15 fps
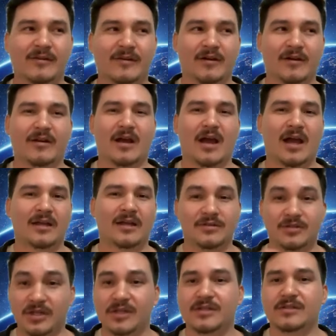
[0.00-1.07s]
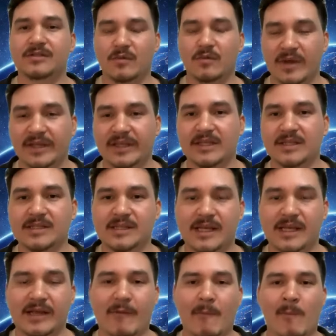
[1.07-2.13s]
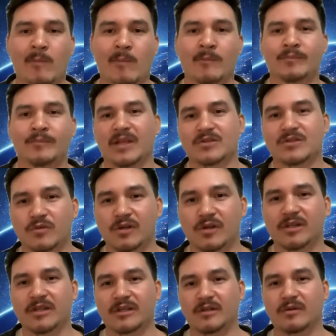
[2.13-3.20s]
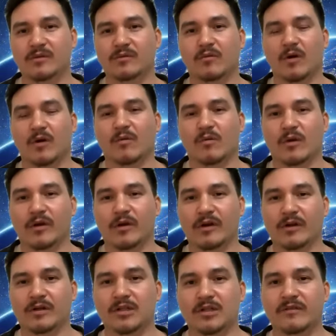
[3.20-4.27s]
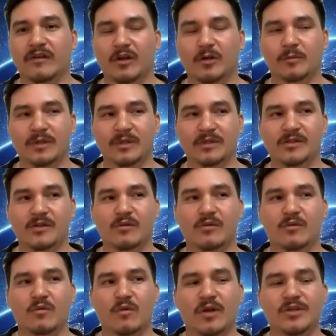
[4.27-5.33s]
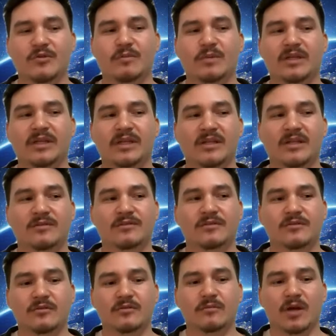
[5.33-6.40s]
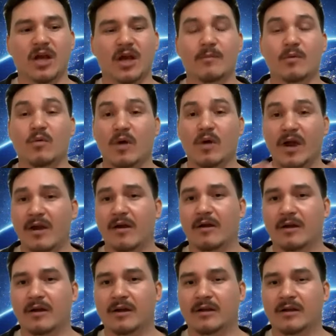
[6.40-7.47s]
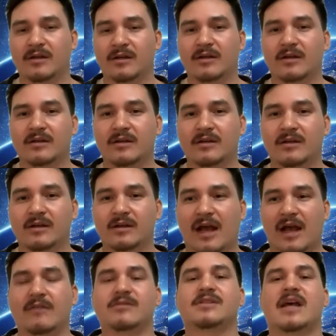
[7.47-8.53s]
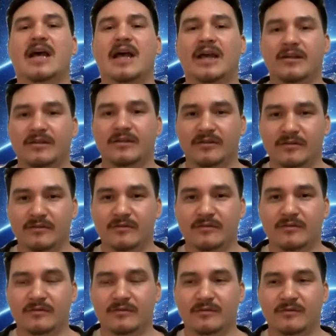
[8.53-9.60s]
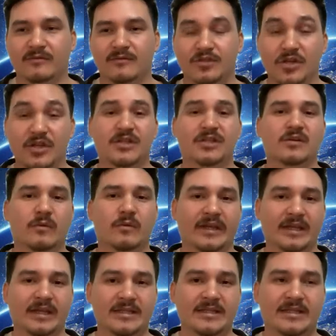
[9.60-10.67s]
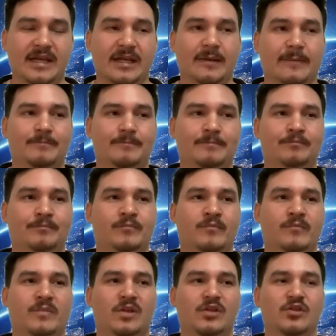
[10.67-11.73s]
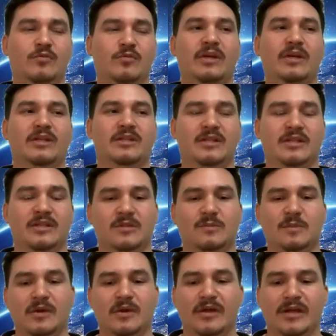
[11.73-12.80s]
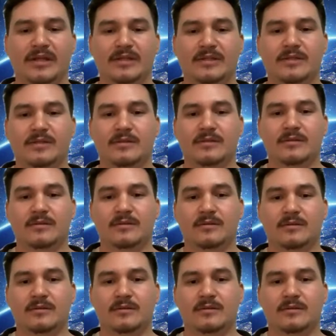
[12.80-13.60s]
are not just the waking state. That's really what we're developing. So when you begin to become aware outside of just the waking state, you begin to experience